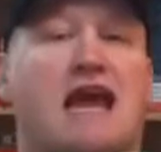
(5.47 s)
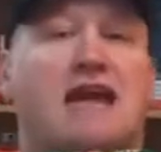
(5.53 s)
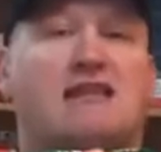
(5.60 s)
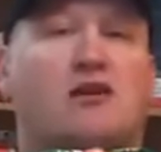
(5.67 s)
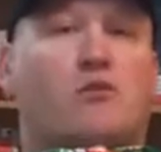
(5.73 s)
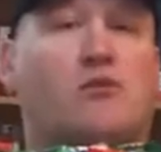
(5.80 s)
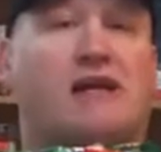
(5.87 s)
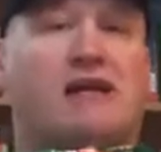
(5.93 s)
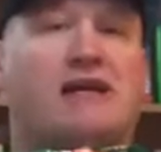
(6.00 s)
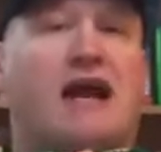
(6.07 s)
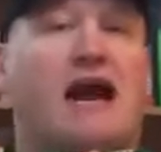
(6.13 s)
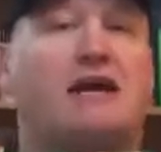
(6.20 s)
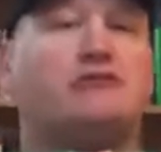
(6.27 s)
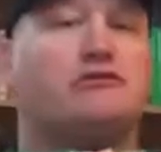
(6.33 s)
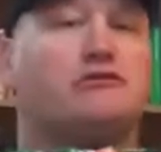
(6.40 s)
that we
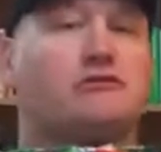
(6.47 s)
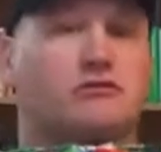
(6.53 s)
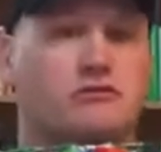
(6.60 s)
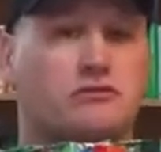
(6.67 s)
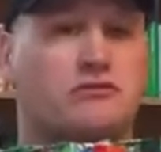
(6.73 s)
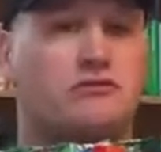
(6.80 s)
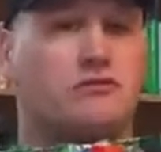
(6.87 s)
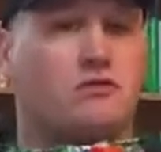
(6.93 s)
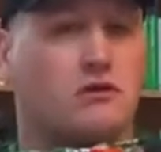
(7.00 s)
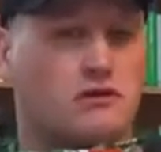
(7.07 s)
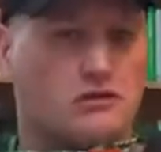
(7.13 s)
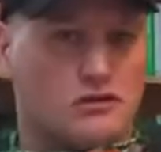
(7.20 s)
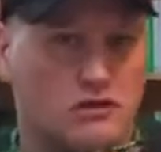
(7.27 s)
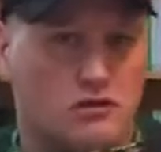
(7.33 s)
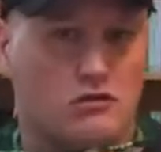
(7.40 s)
guide you through the store and
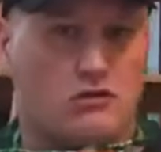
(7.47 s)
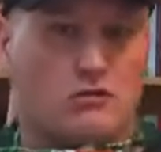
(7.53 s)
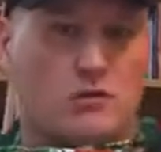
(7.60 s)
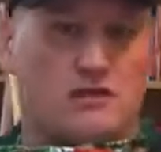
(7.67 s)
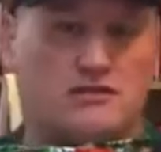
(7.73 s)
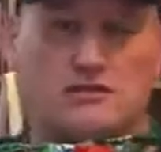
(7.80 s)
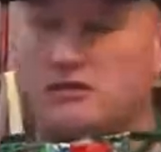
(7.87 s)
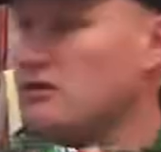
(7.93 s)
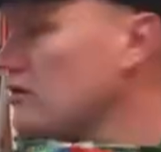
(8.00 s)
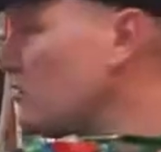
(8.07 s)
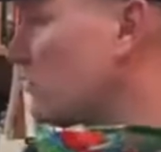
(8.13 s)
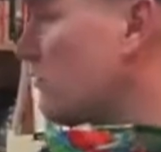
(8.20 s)
show you what's new.